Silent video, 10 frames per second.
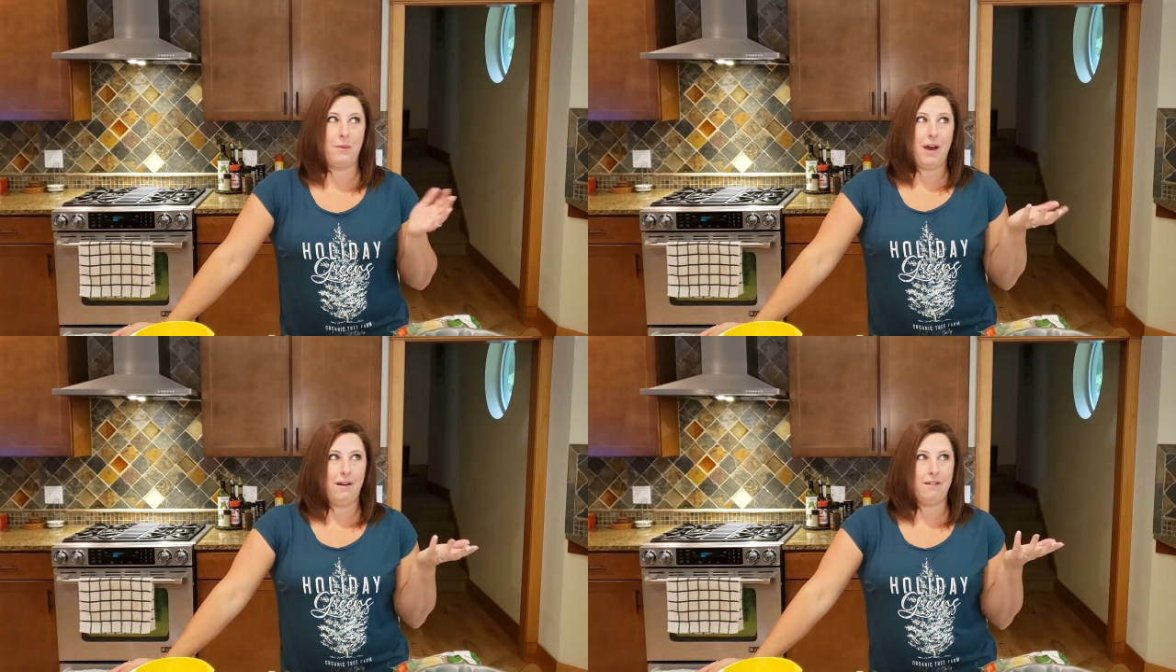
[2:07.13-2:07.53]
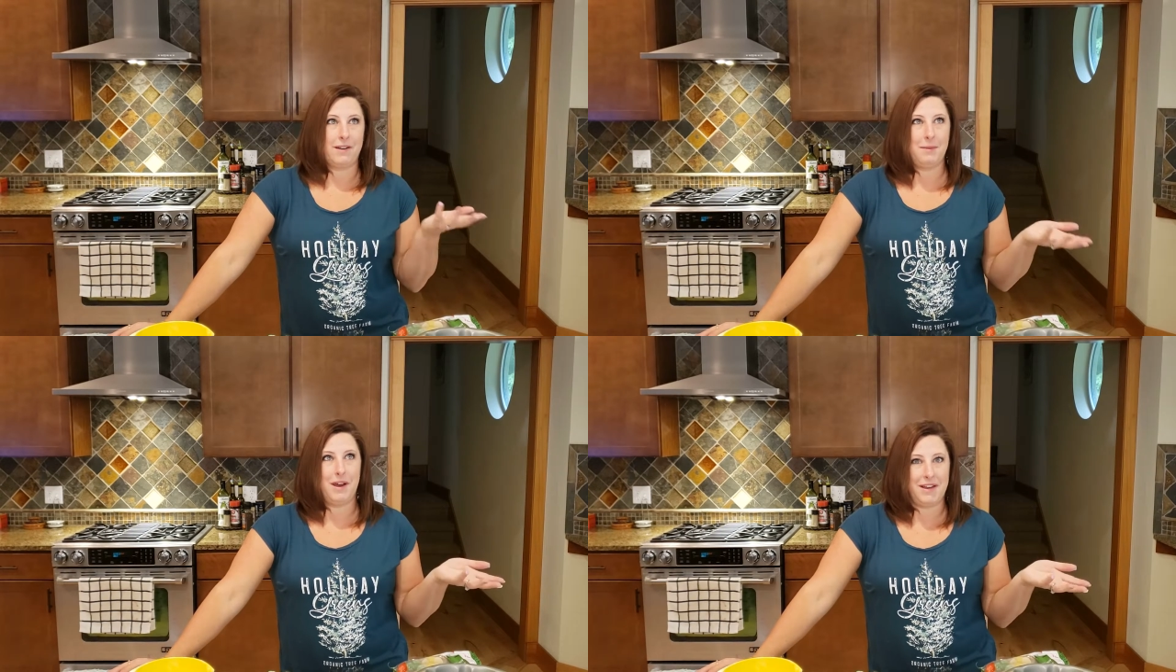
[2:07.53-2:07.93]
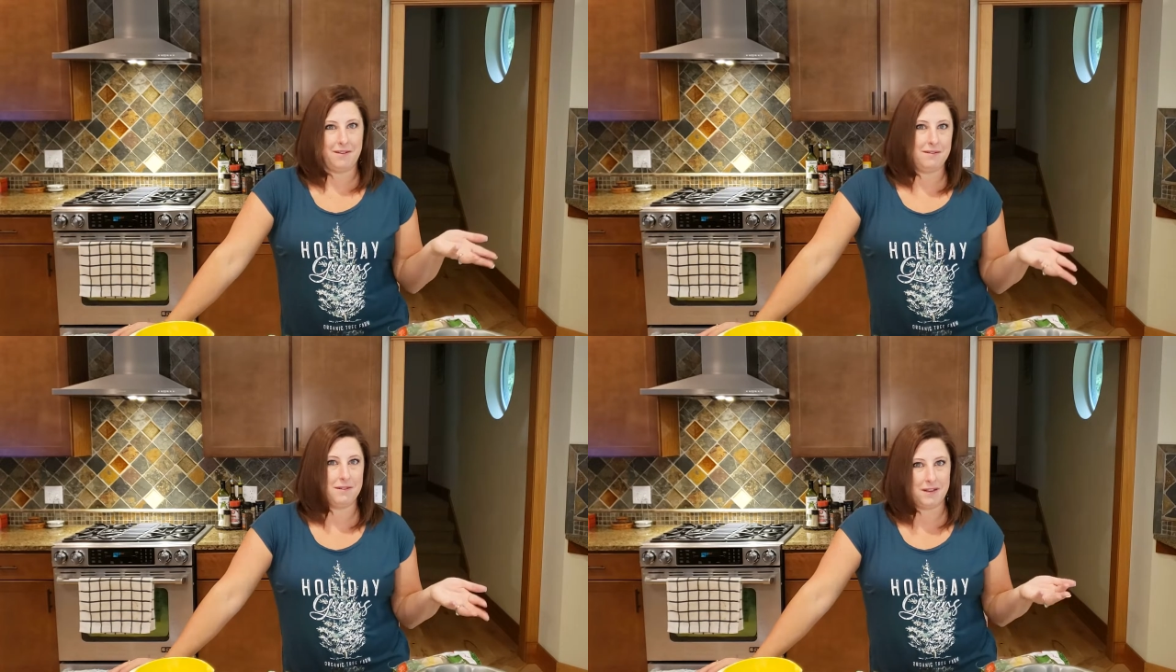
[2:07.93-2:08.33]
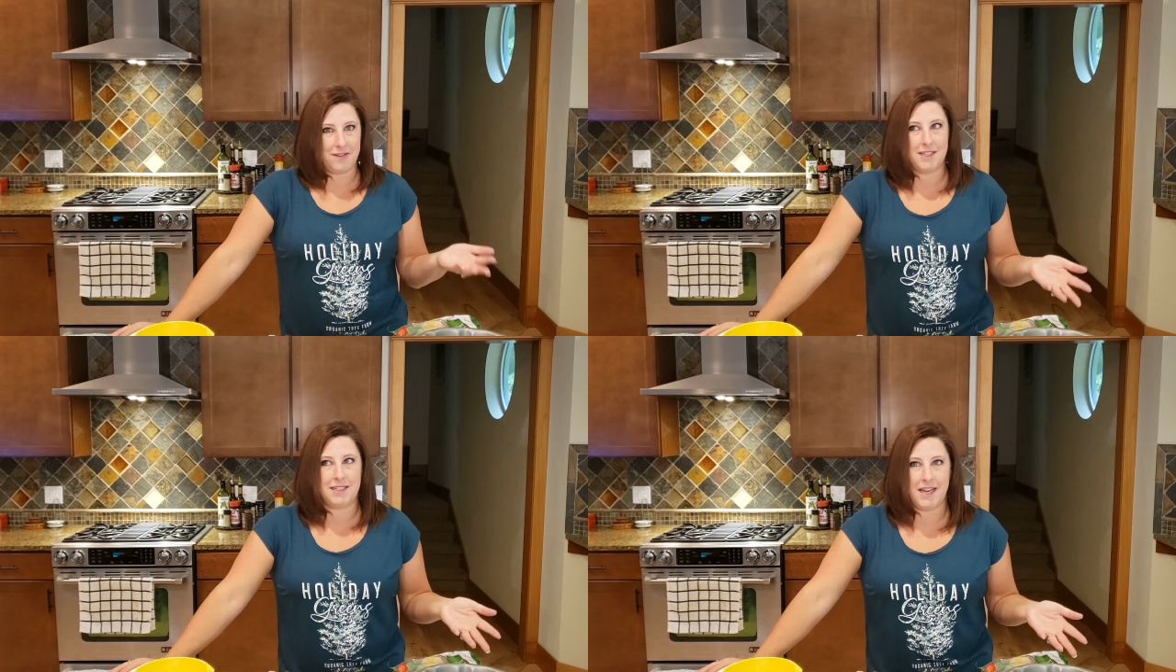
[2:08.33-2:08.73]
well, come on, you live
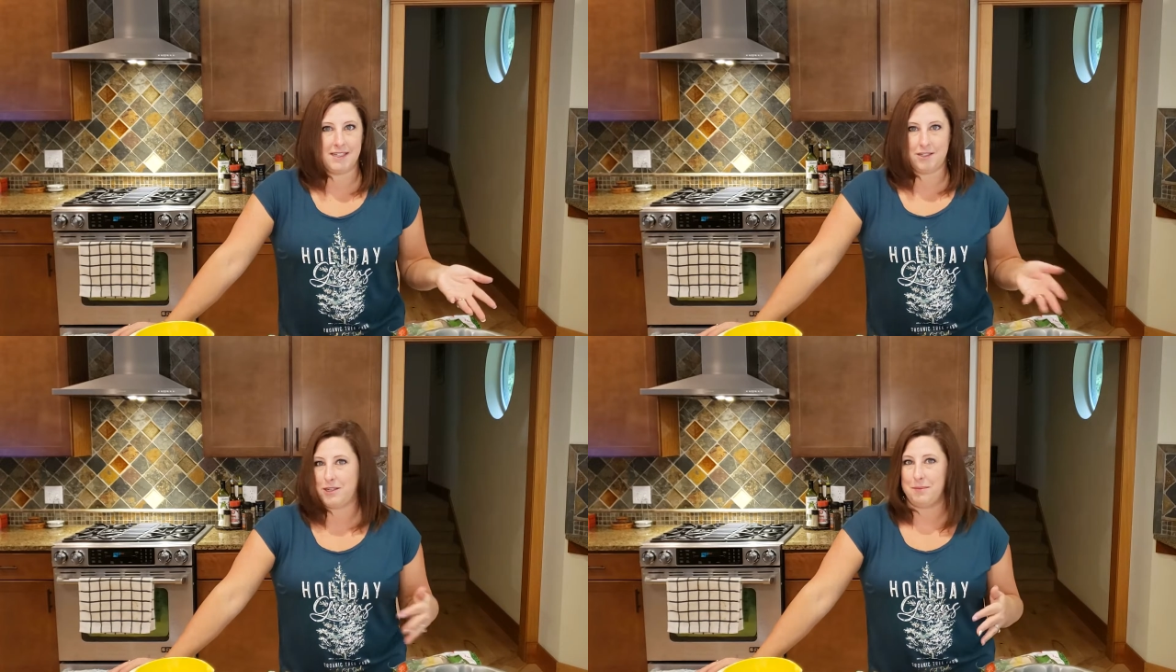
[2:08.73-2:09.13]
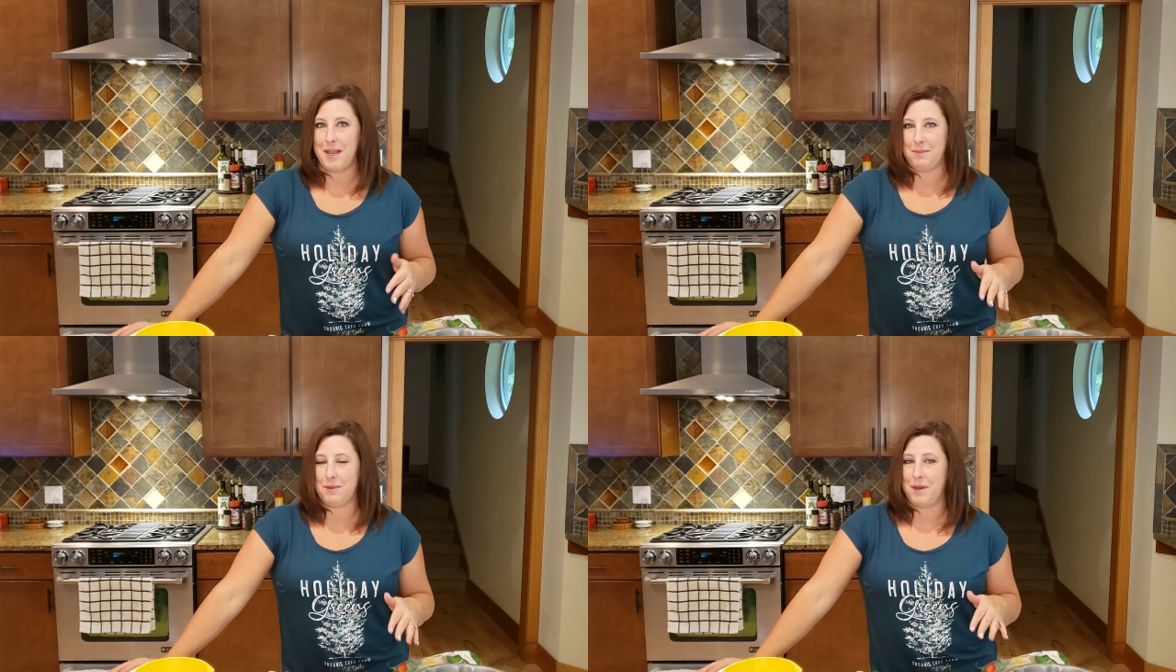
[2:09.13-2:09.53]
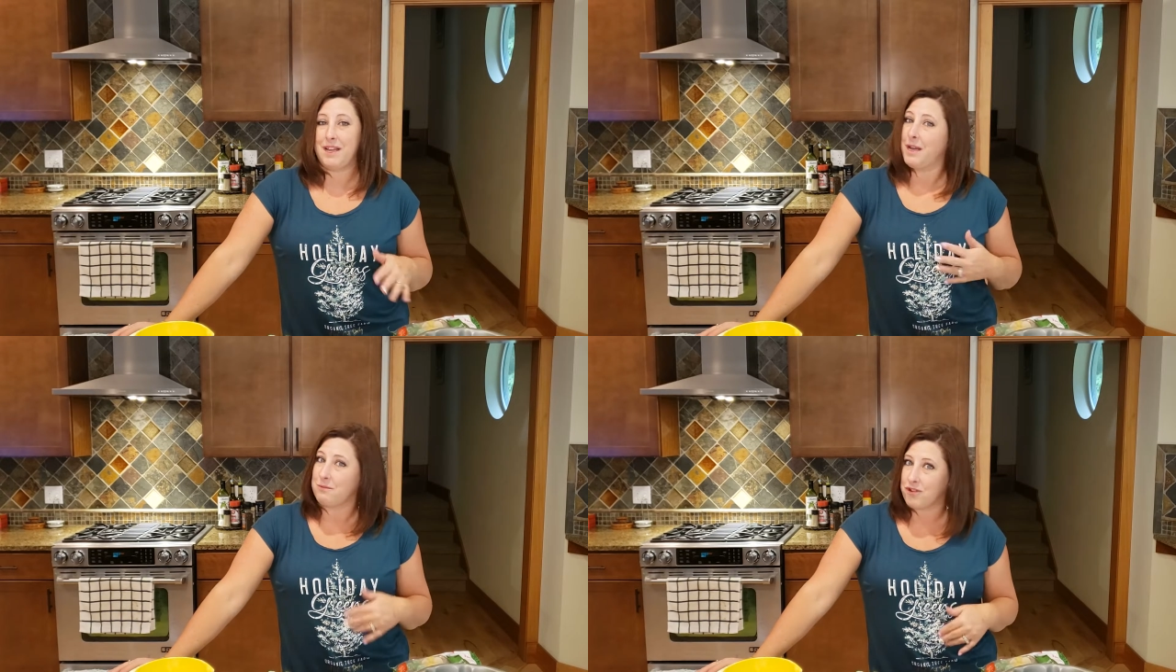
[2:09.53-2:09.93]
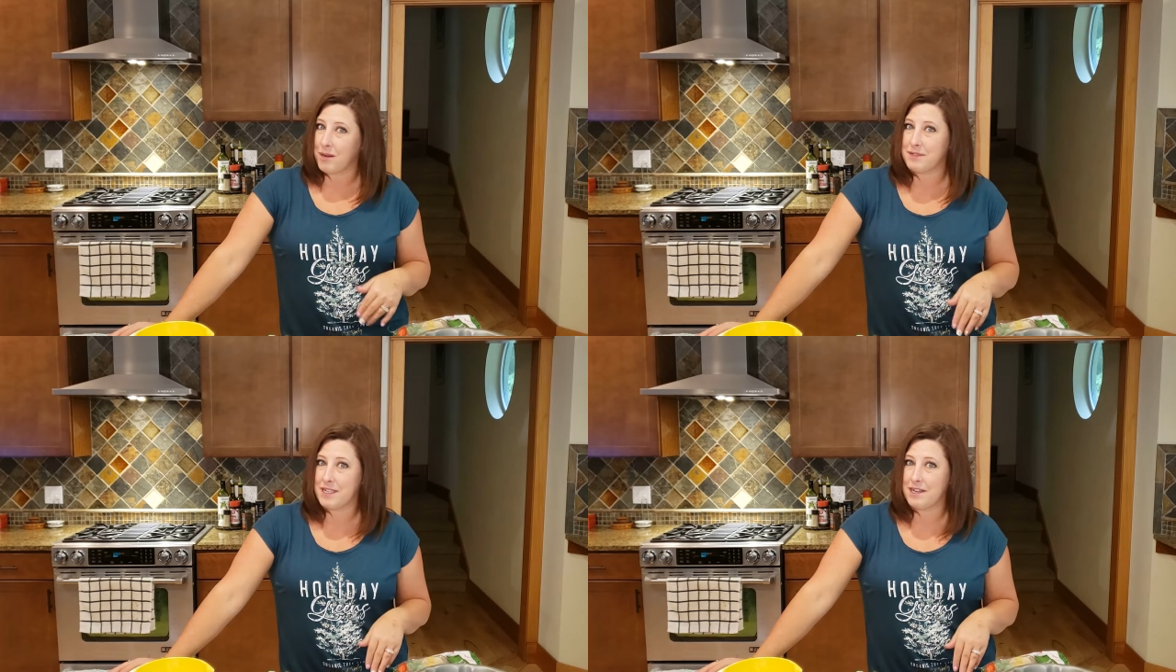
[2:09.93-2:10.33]
in the States, you should be able to buy
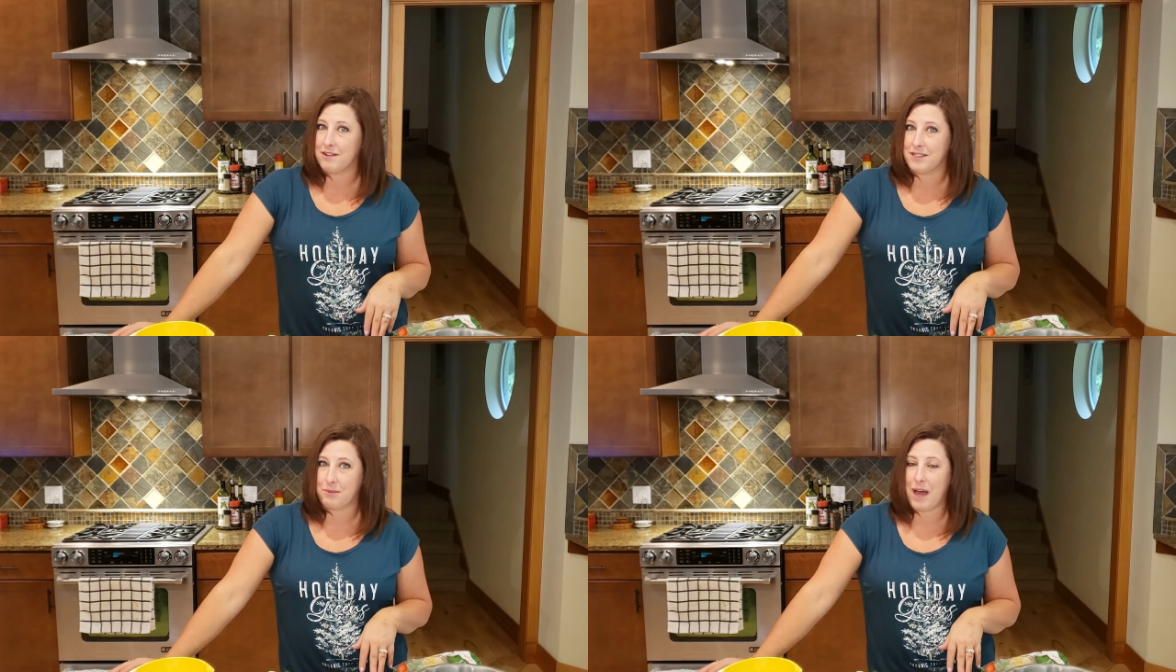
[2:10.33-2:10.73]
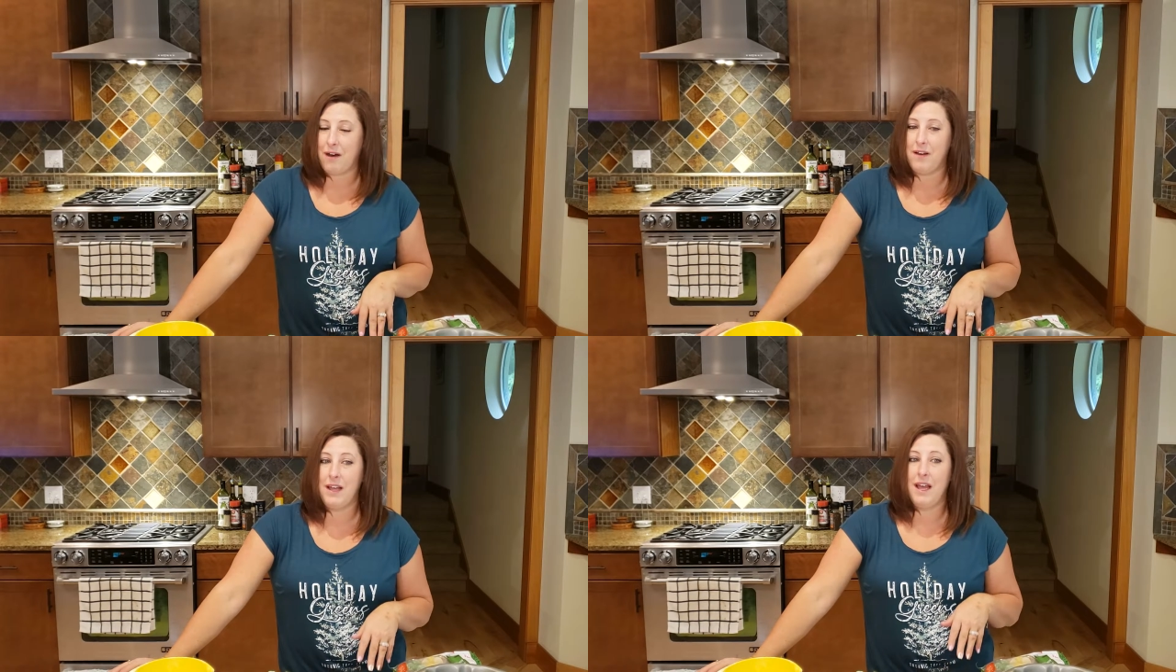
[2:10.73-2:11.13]
gumdrops here as well.